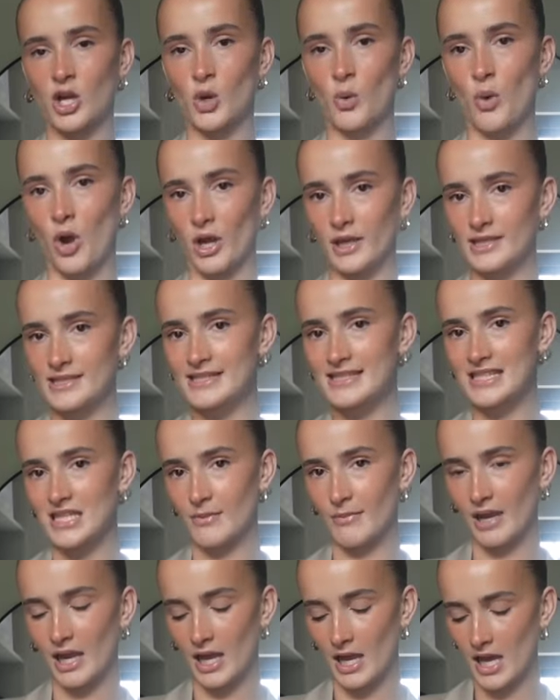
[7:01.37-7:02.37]
are quite
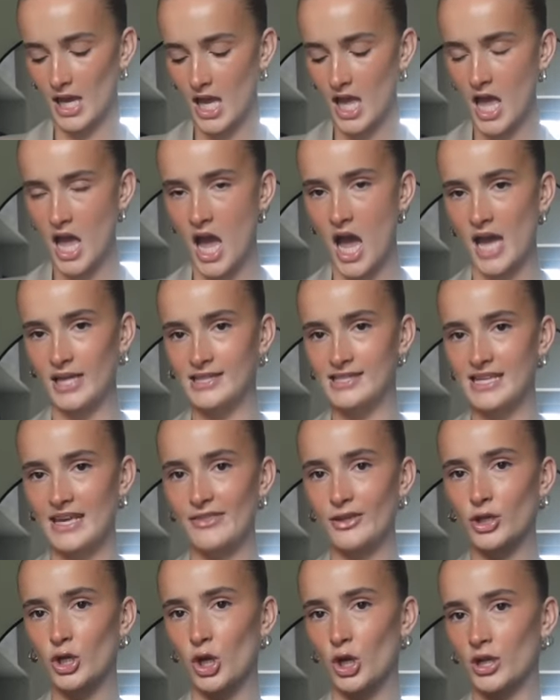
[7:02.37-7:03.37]
similar. I'd say
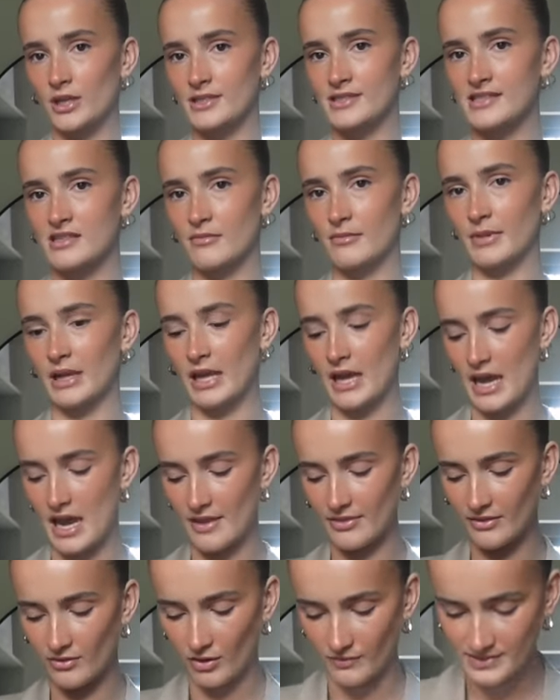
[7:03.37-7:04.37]
the colour's similar,
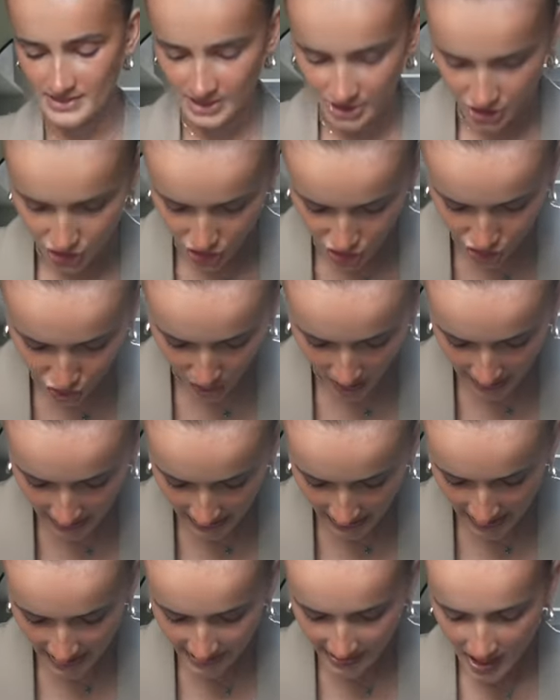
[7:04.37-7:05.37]
and they're obviously a straight
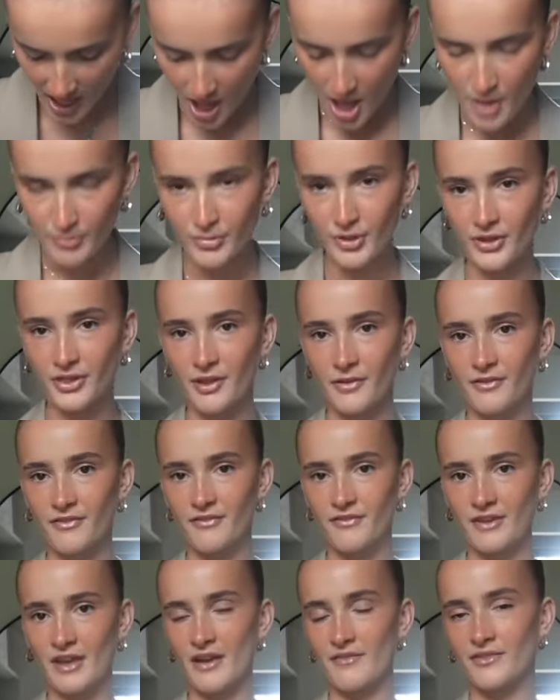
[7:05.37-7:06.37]
leg, but the
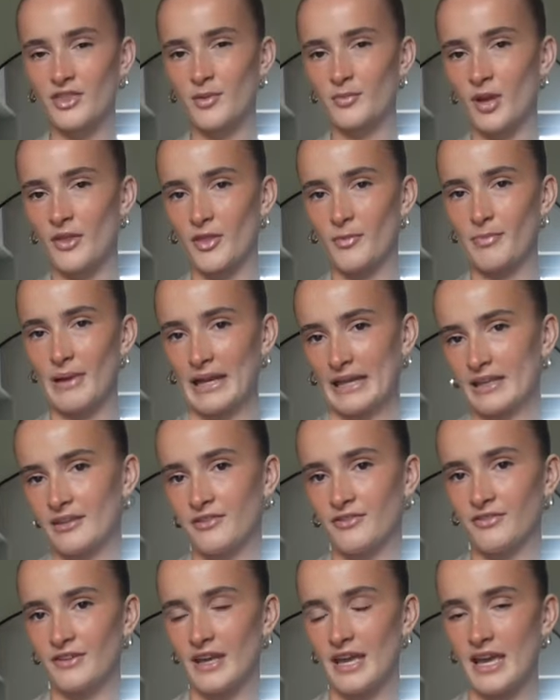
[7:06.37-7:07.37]
fit of them, like the baggy
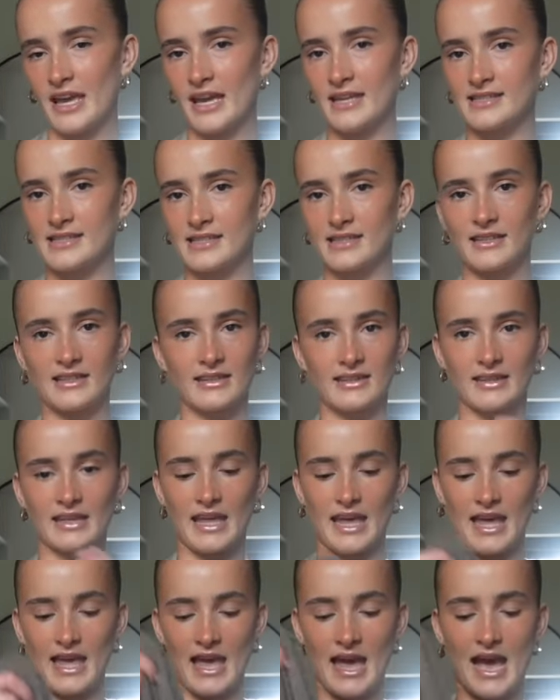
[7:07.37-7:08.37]
fit, isn't
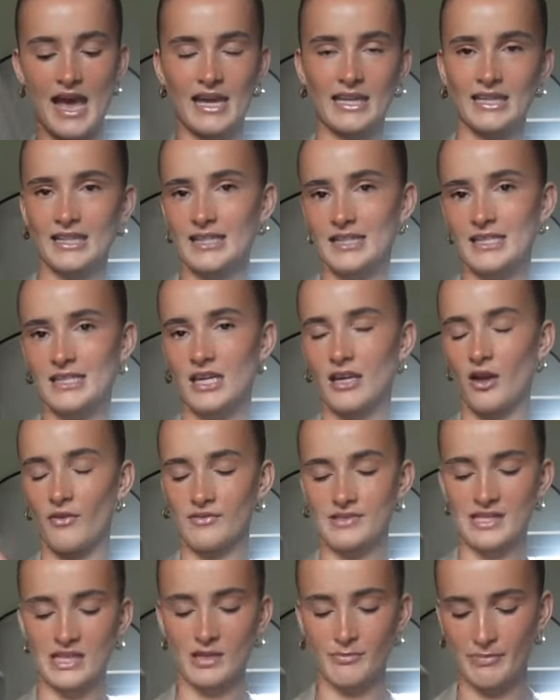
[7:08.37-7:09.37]
there, and
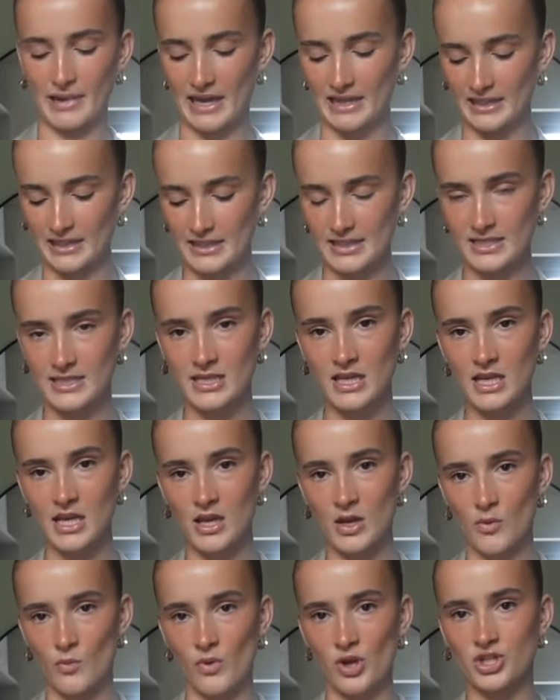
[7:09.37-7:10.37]
obviously the band,
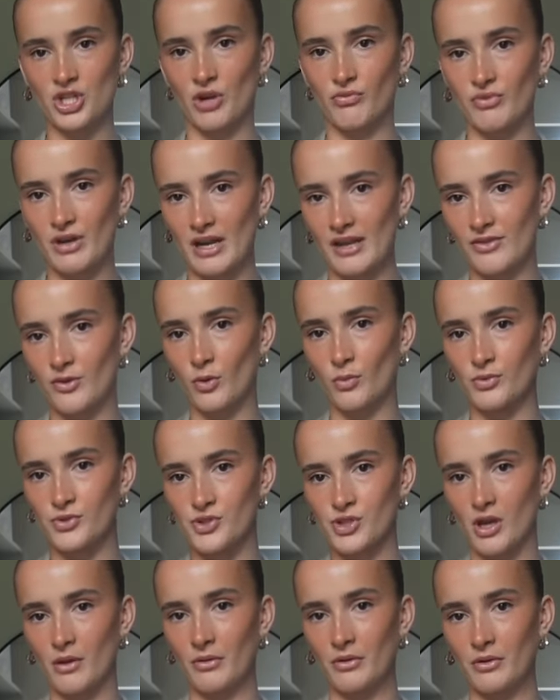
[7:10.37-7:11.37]
which I really thought was
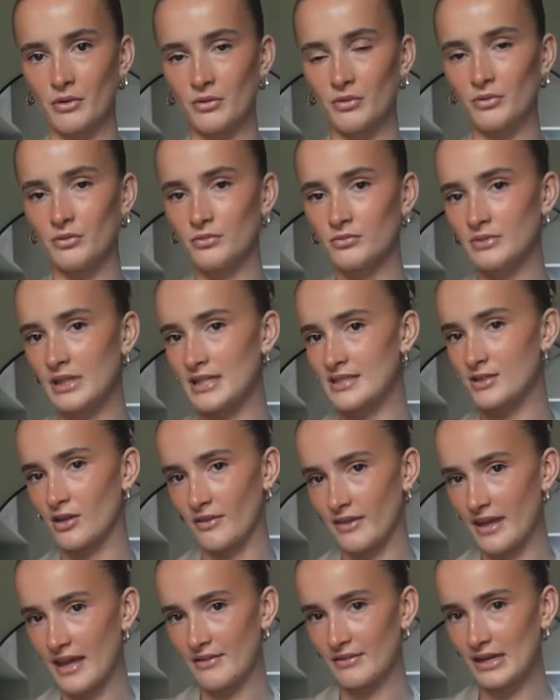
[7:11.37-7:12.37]
so cool, is not
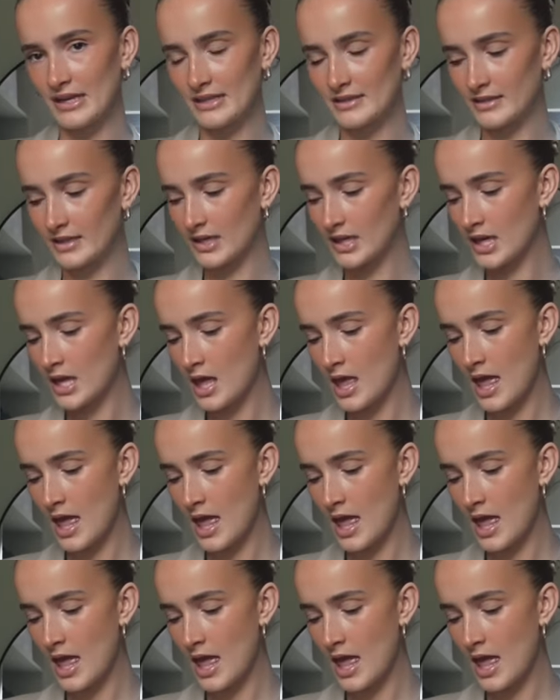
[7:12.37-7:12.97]
there either,